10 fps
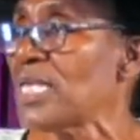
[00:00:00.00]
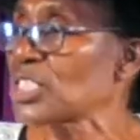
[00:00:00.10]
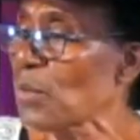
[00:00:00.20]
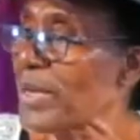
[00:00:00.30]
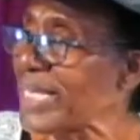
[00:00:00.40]

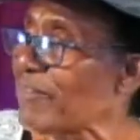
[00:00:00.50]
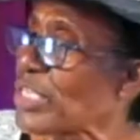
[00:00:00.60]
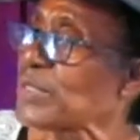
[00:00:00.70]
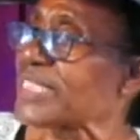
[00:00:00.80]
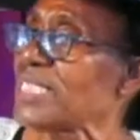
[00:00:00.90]
So
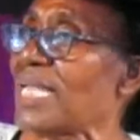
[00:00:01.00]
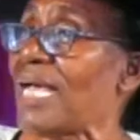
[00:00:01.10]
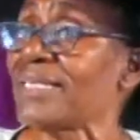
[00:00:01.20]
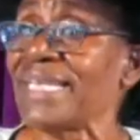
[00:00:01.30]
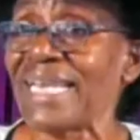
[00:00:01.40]
whenever you see
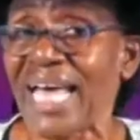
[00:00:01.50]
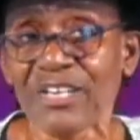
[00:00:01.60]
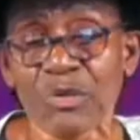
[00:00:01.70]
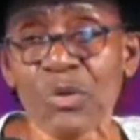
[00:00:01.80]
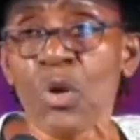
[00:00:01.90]

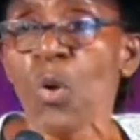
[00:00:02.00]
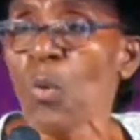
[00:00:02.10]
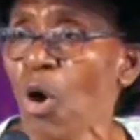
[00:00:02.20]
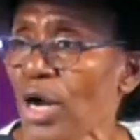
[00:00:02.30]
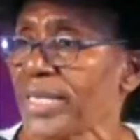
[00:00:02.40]
Delano
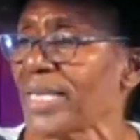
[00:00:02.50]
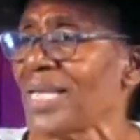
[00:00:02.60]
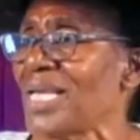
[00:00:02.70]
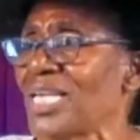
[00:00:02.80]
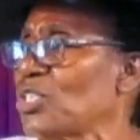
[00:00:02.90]

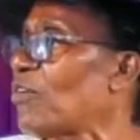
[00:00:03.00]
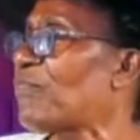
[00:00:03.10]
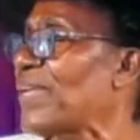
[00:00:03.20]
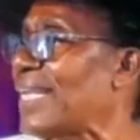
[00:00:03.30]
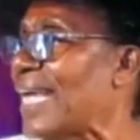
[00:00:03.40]
walking,
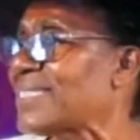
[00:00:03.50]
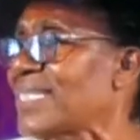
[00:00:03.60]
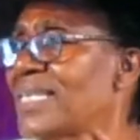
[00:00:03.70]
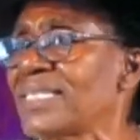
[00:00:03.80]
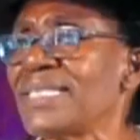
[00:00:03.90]
don't feel
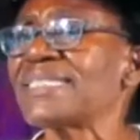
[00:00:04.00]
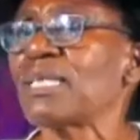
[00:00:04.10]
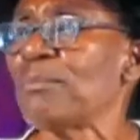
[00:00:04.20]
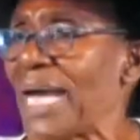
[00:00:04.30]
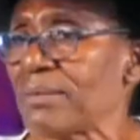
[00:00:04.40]
that
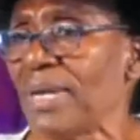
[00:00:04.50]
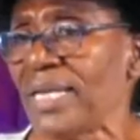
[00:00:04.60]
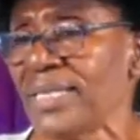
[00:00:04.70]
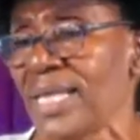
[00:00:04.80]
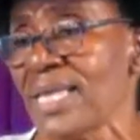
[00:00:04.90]
that's a
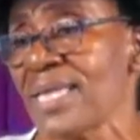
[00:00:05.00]
madman.